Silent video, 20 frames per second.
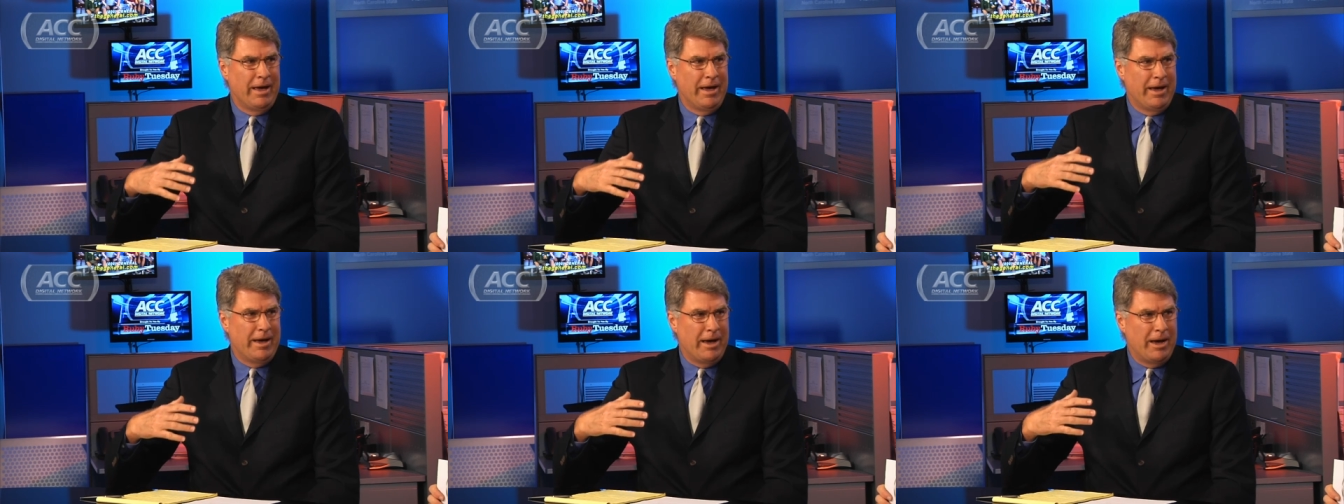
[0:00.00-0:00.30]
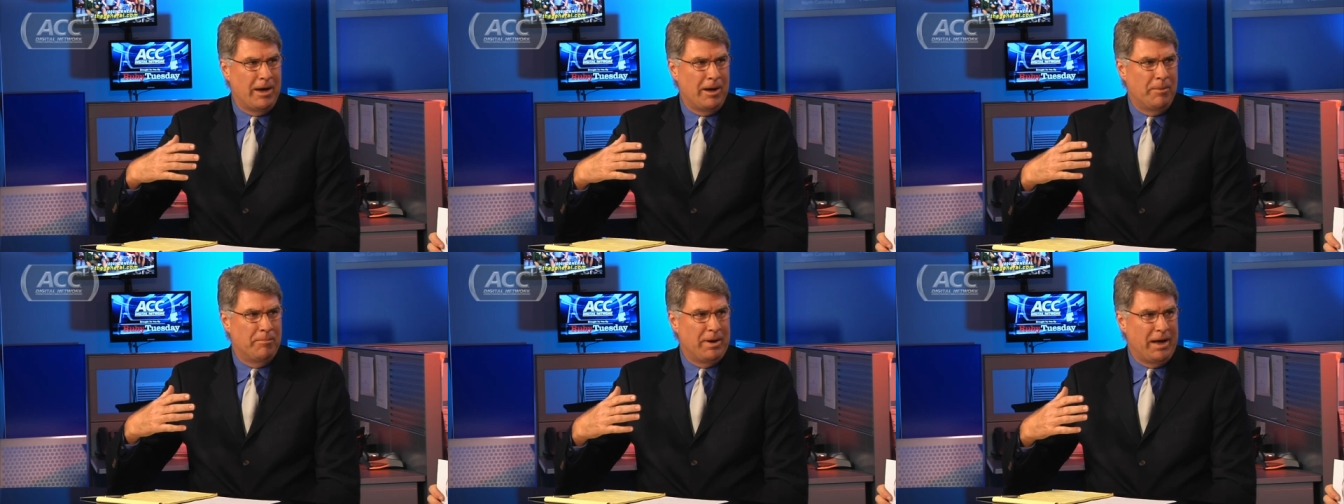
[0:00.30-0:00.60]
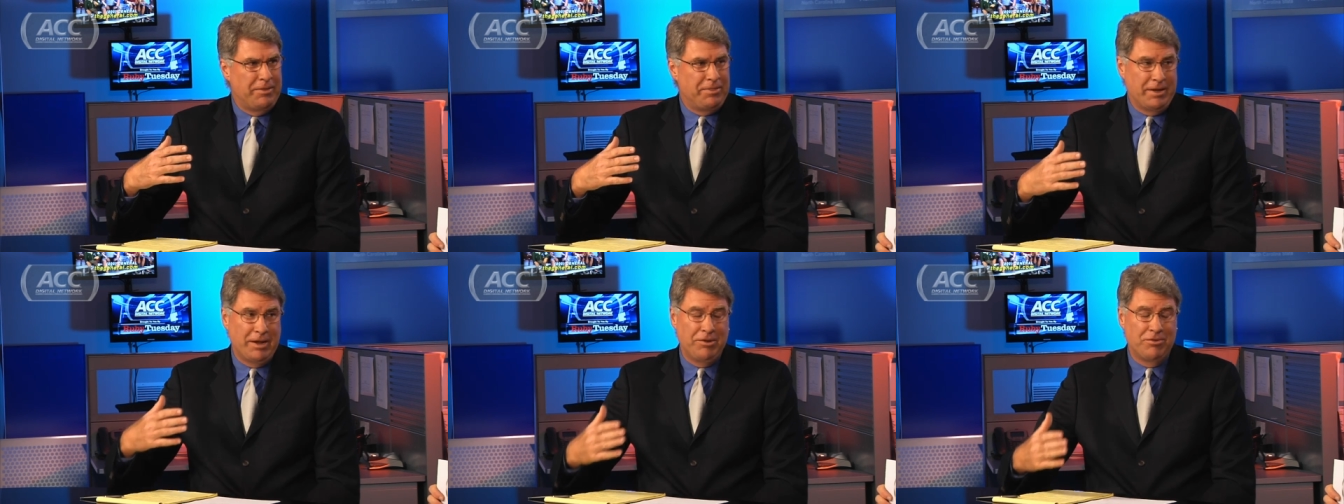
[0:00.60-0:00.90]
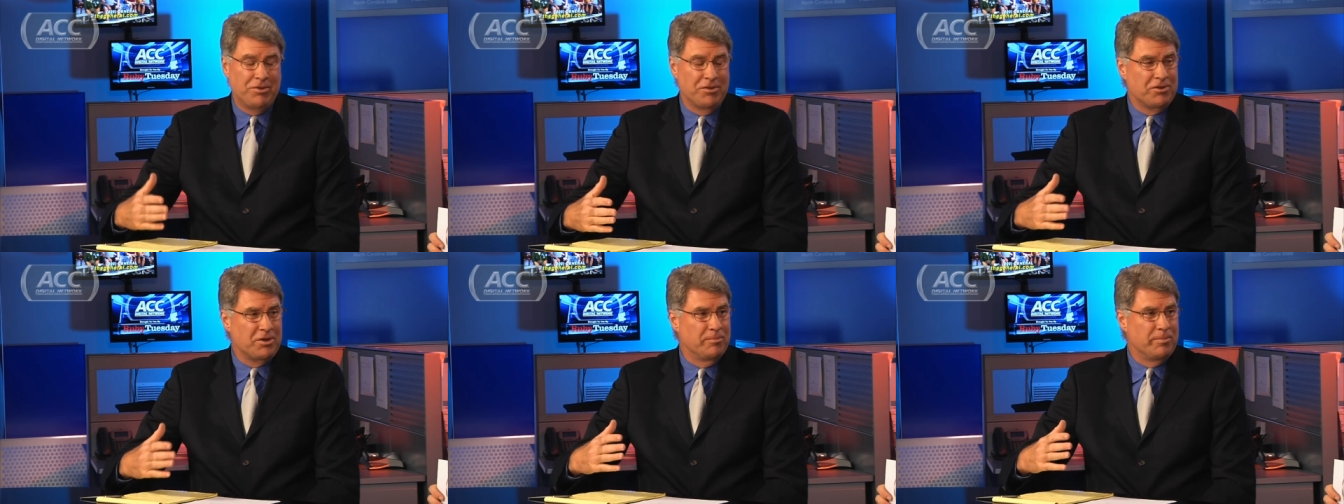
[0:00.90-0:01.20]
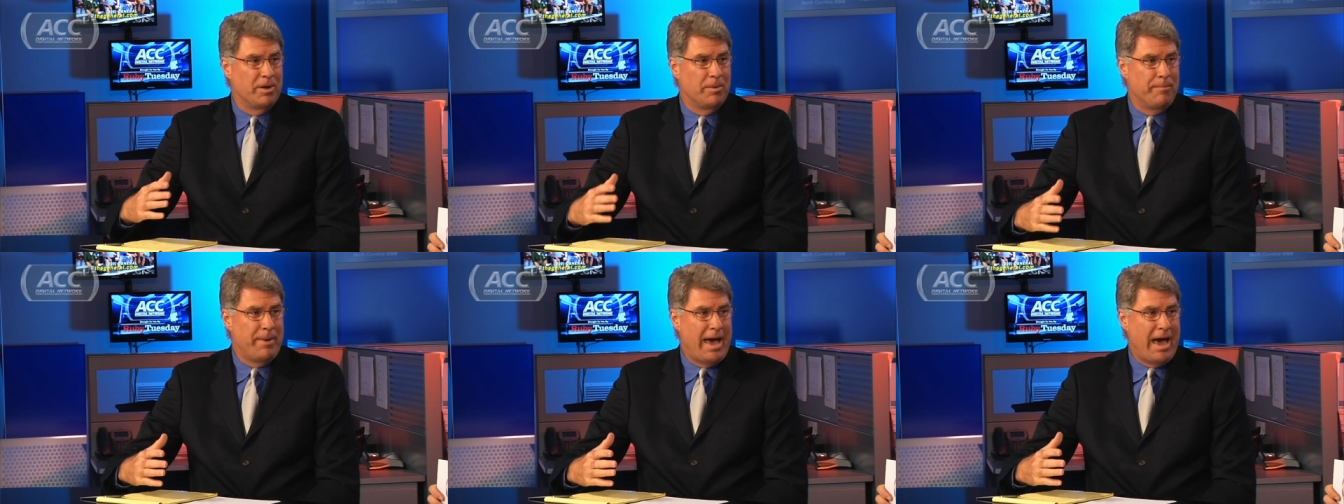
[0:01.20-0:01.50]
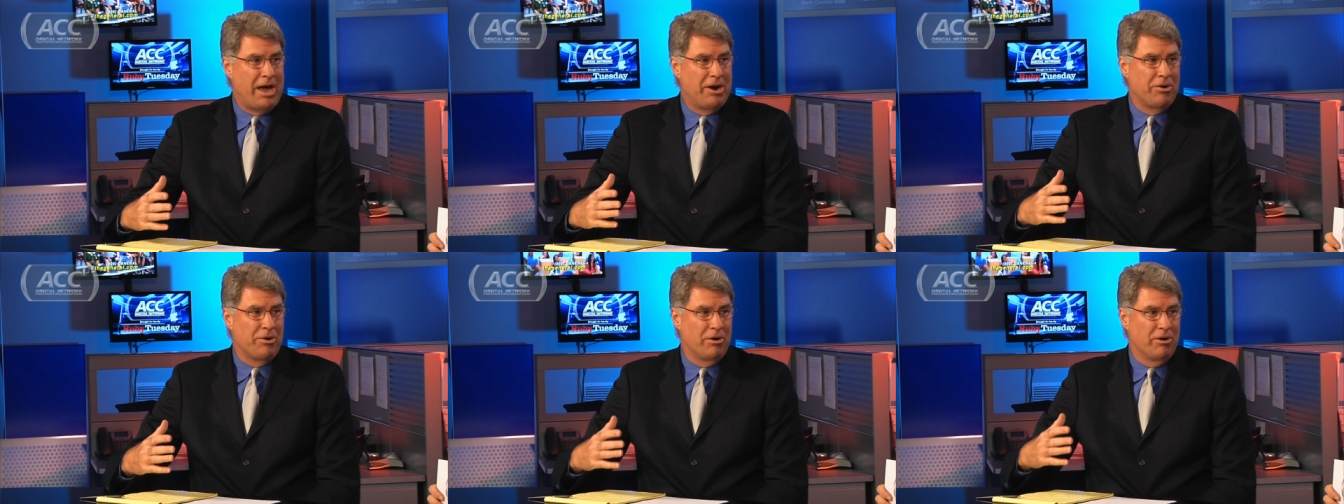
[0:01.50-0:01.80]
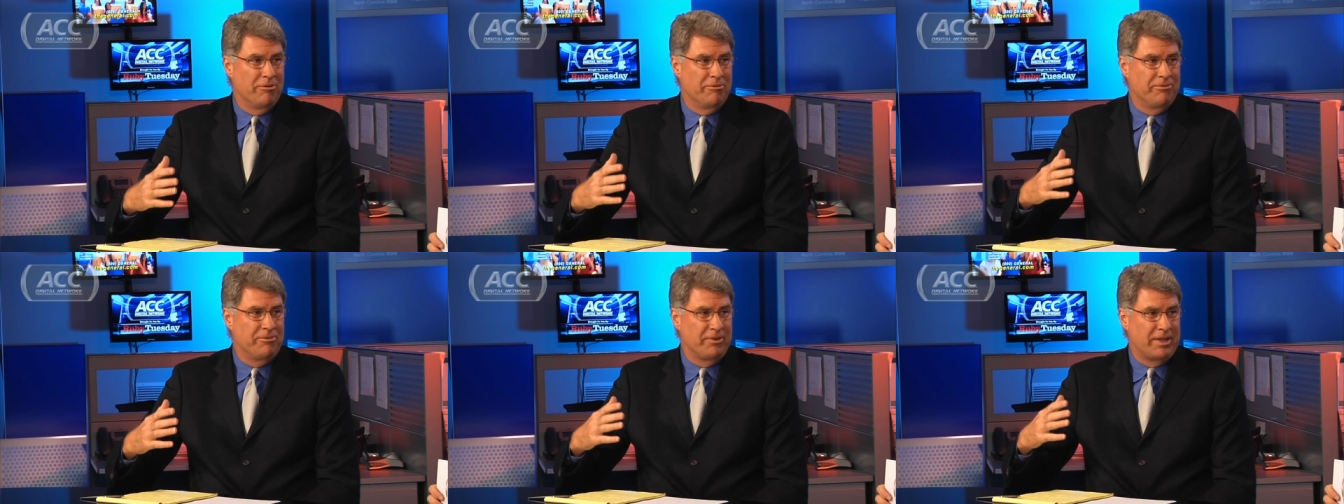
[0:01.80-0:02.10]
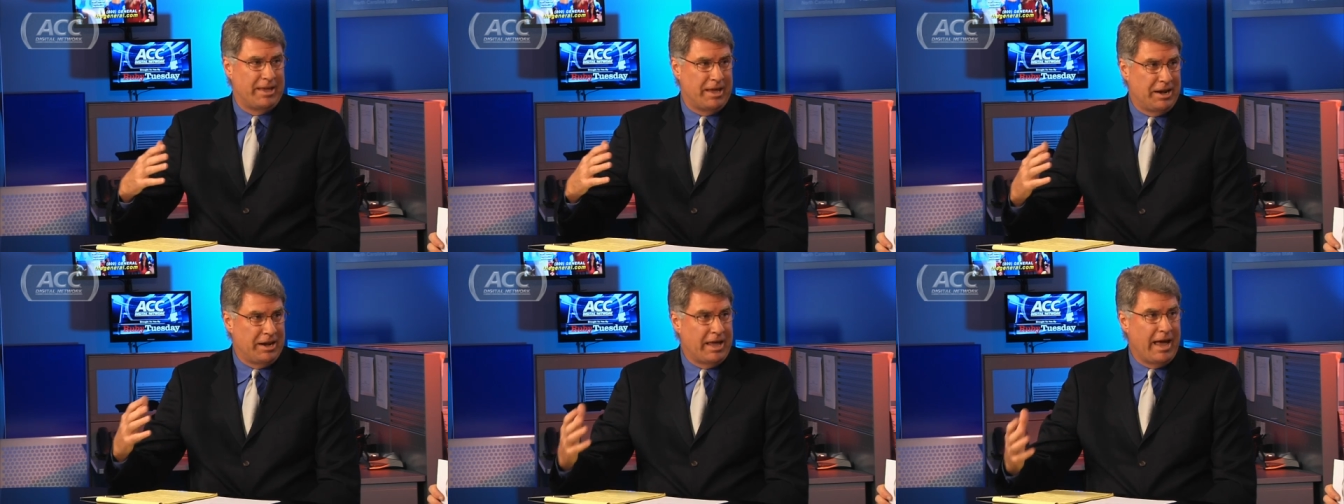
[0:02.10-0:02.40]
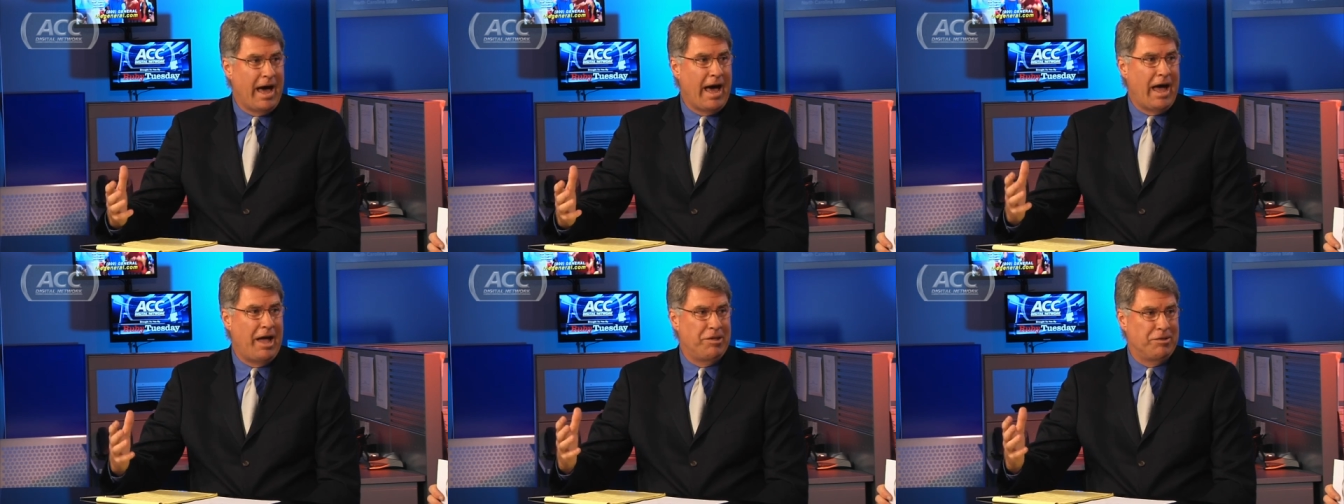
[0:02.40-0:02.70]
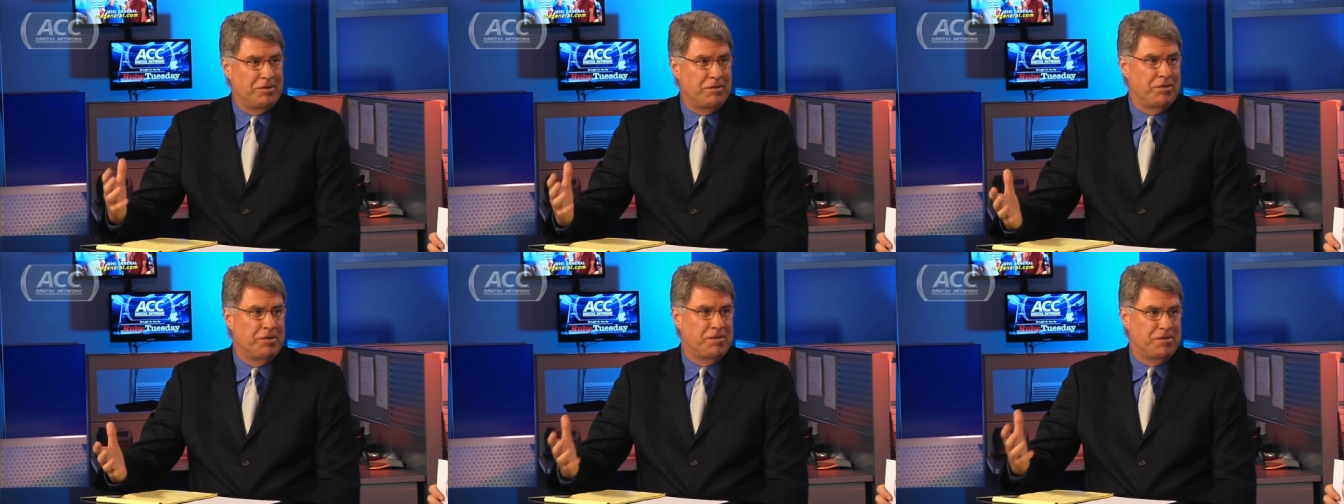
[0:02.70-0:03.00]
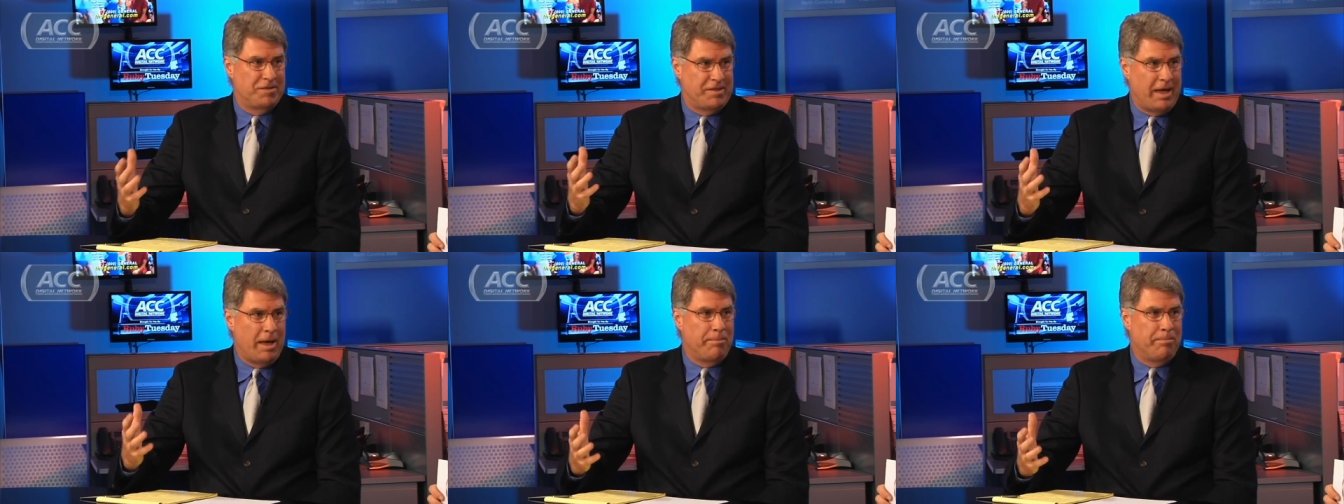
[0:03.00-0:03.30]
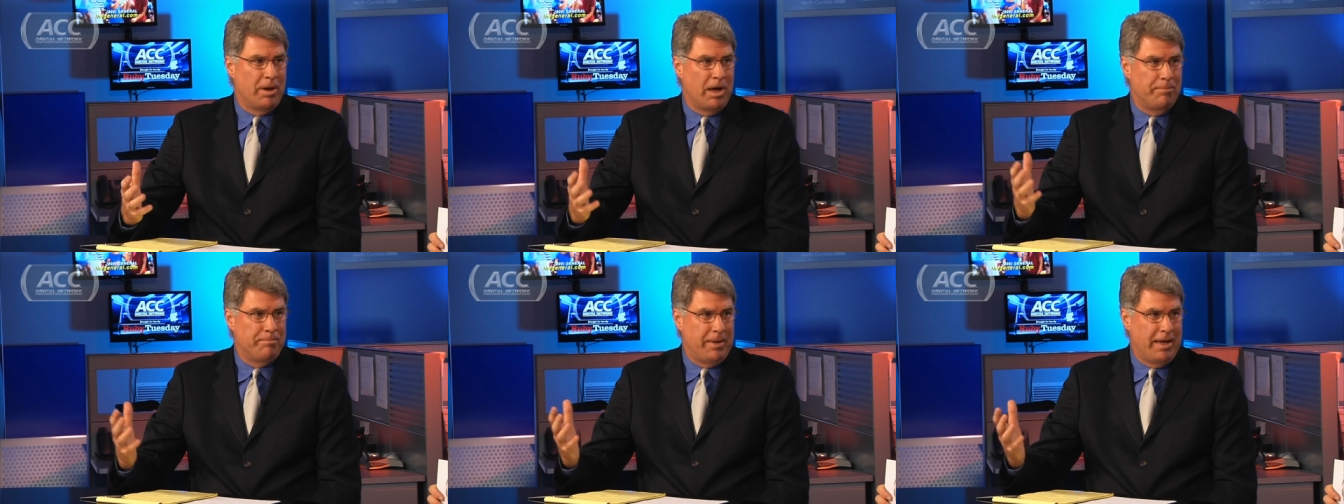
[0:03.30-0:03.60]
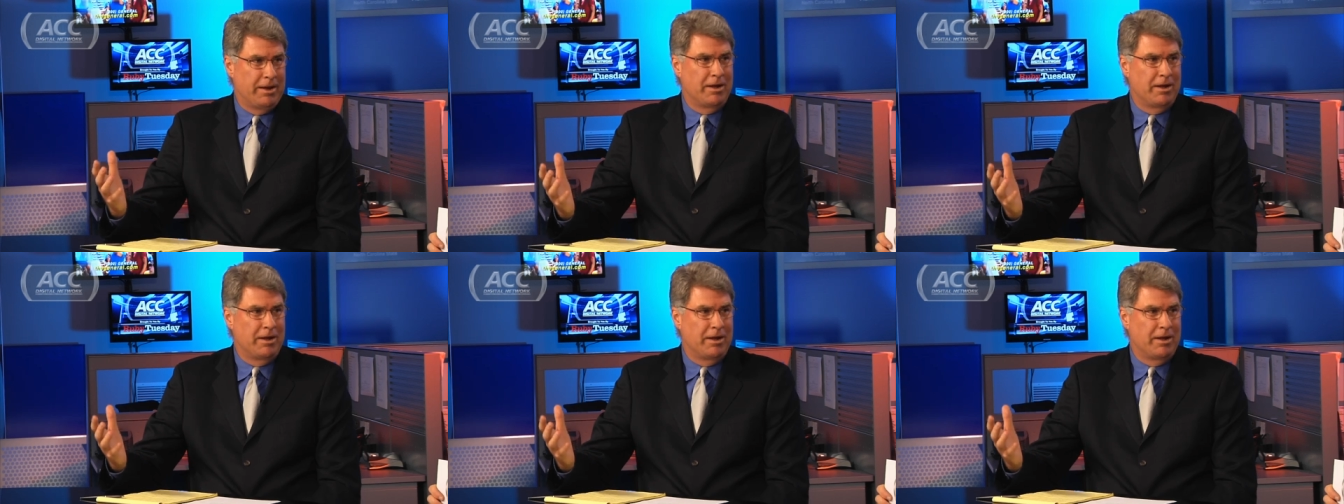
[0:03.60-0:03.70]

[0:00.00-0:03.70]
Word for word: Um, I think it's just going to be a matter of can guys step up